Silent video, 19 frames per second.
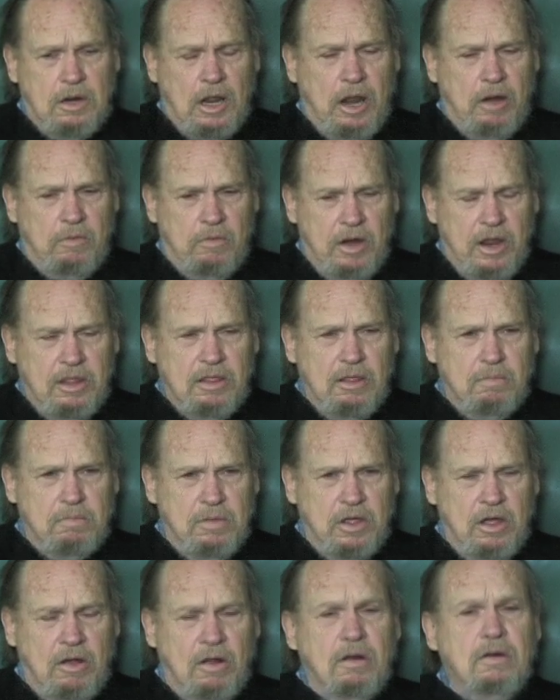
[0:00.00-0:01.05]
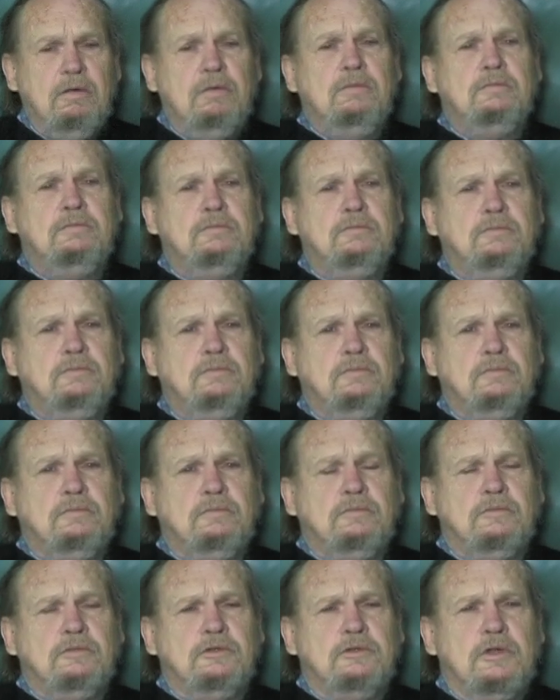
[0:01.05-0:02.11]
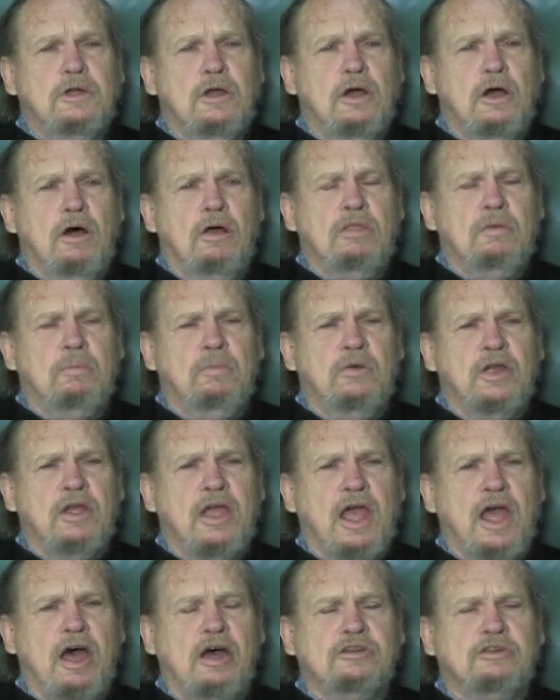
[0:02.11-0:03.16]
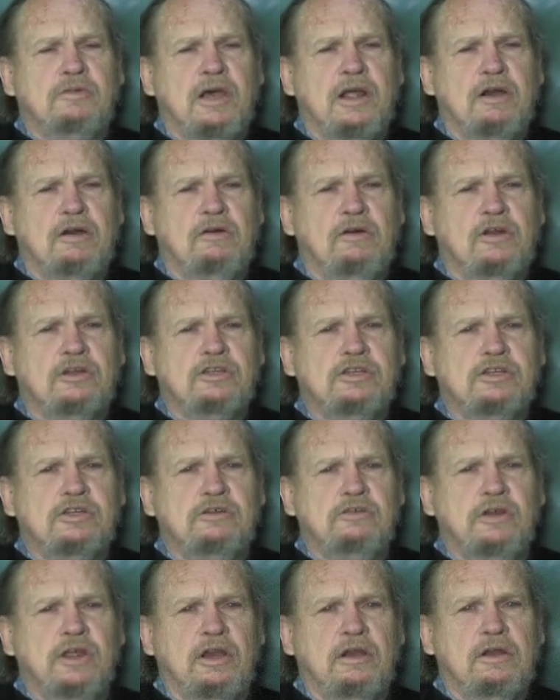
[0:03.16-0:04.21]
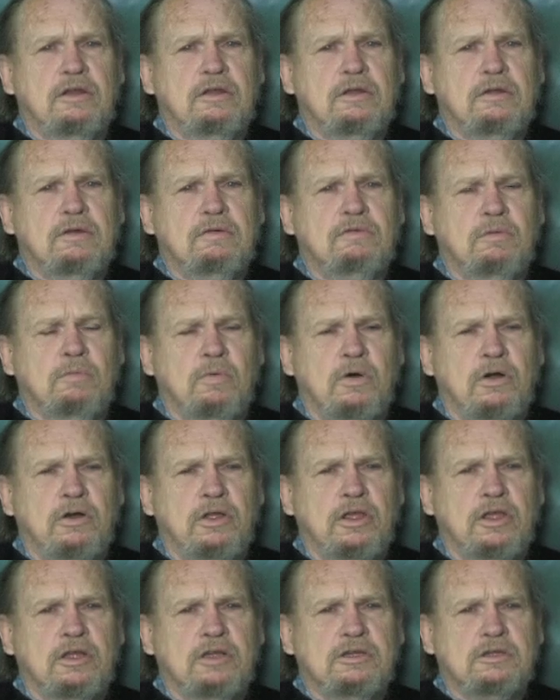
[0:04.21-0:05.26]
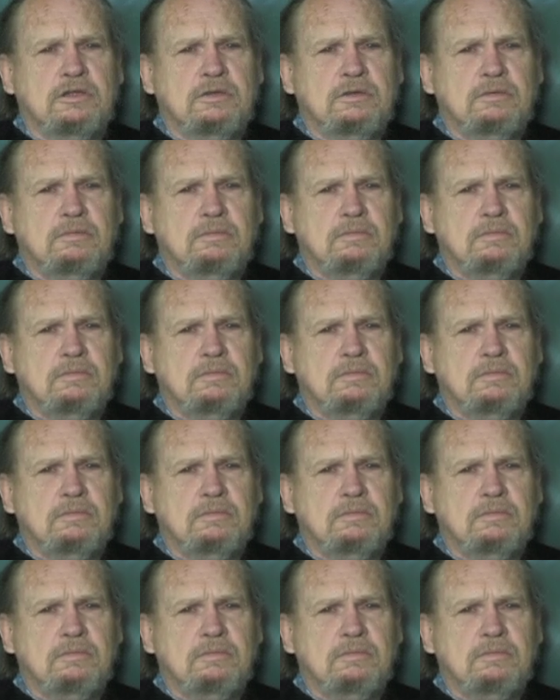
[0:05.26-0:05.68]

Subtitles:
and ring the bell on the brick house right across the street from where he is. He